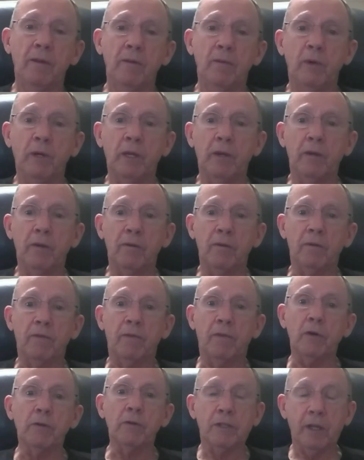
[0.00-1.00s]
where the
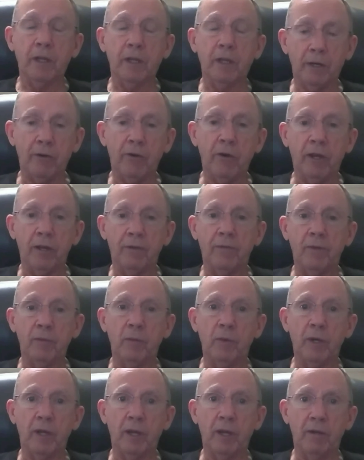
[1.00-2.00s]
first aircraft that
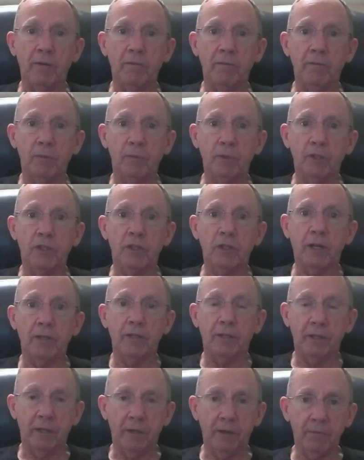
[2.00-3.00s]
went out was shot
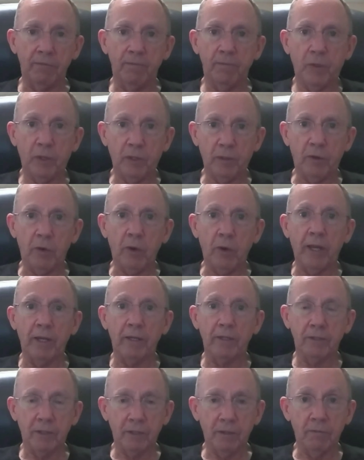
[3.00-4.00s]
down and
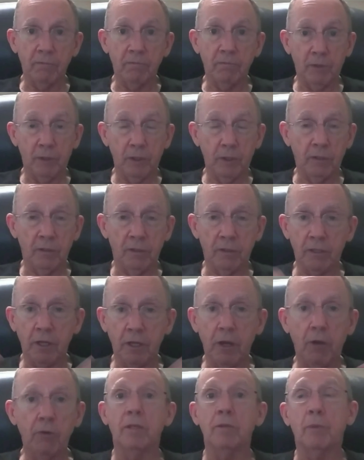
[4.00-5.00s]
crashed and
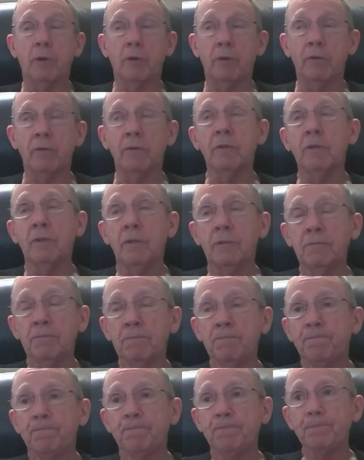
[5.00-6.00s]
totally burned.
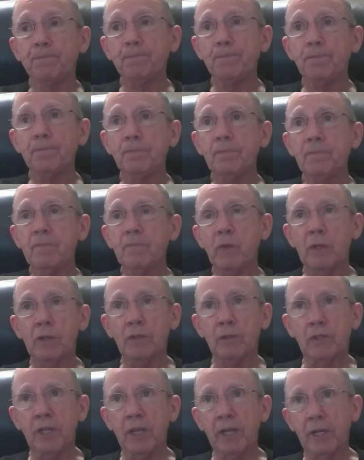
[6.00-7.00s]
A
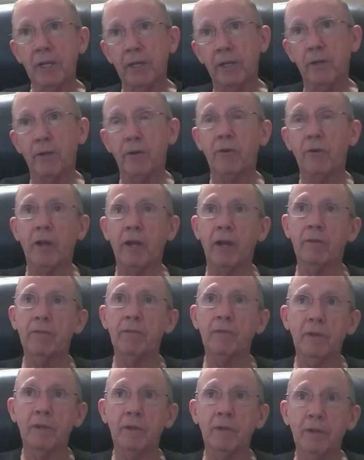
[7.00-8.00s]
second aircraft
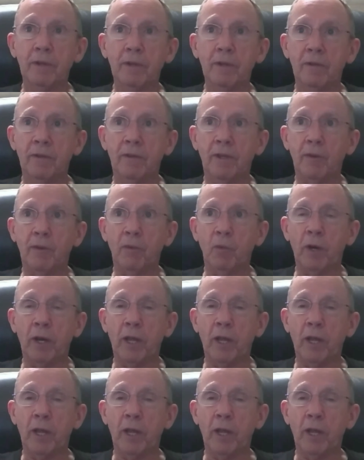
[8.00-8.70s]
that went